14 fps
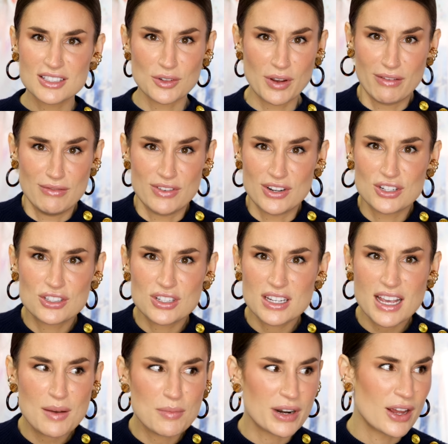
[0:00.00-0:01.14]
and so I haven't finished it
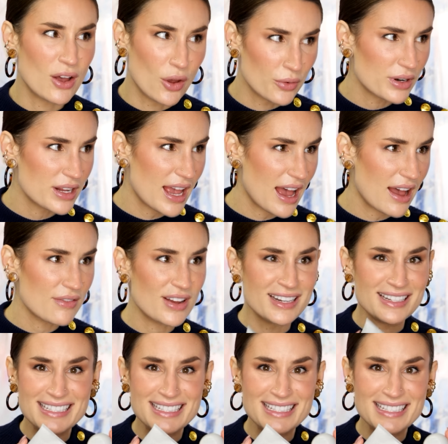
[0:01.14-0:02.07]
yet, but I already have an